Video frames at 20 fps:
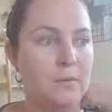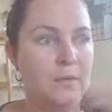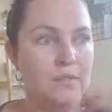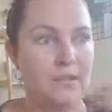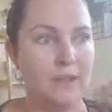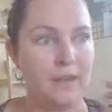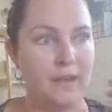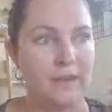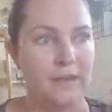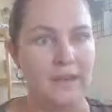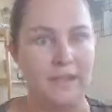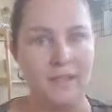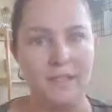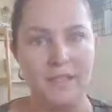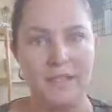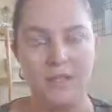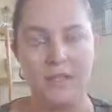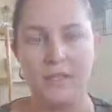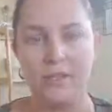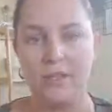was like that
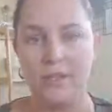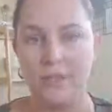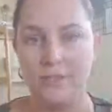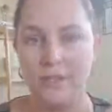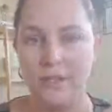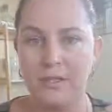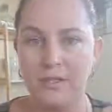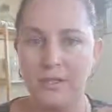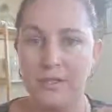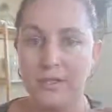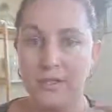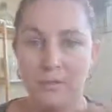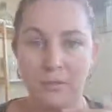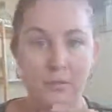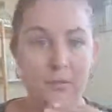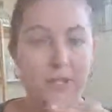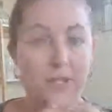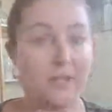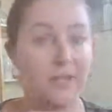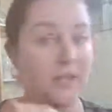intentionally because I didn't
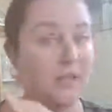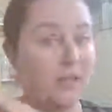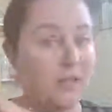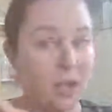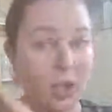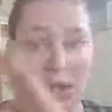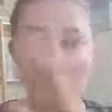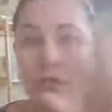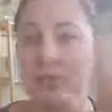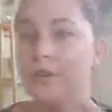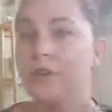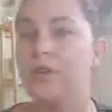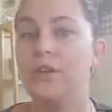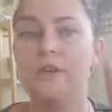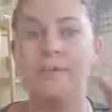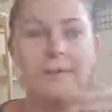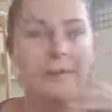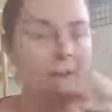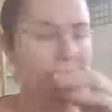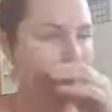want to gloss
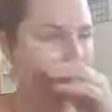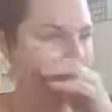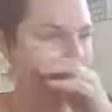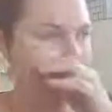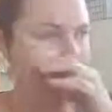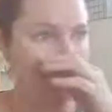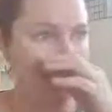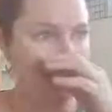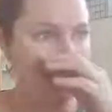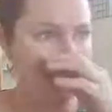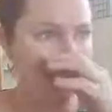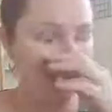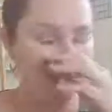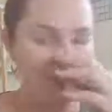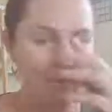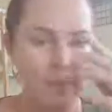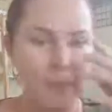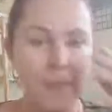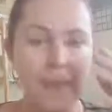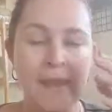over anything.
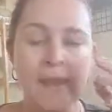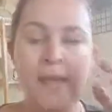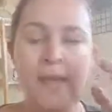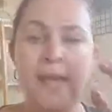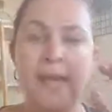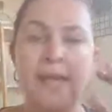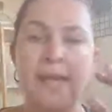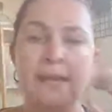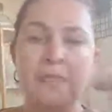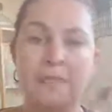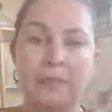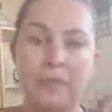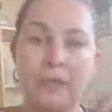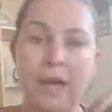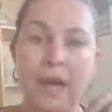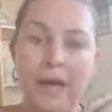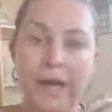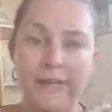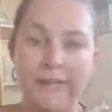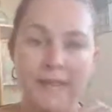If you
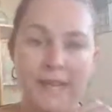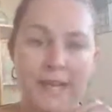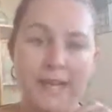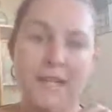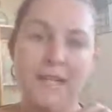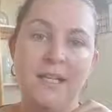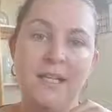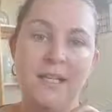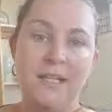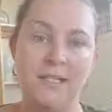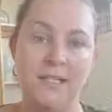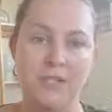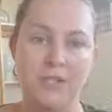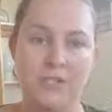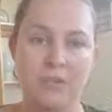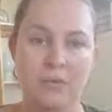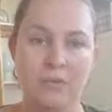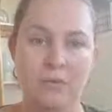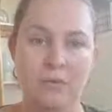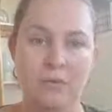have any
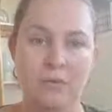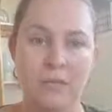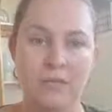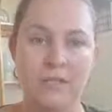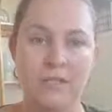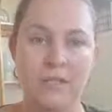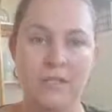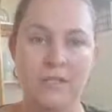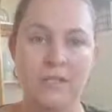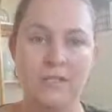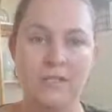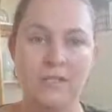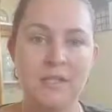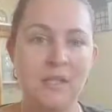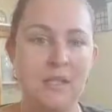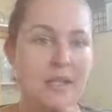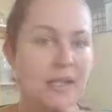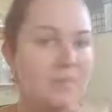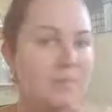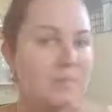additional questions,
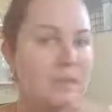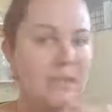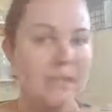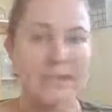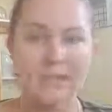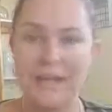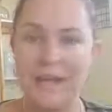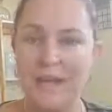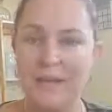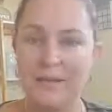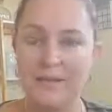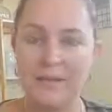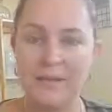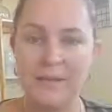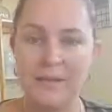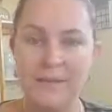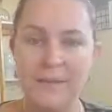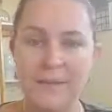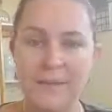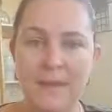please ask
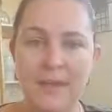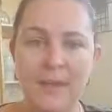them.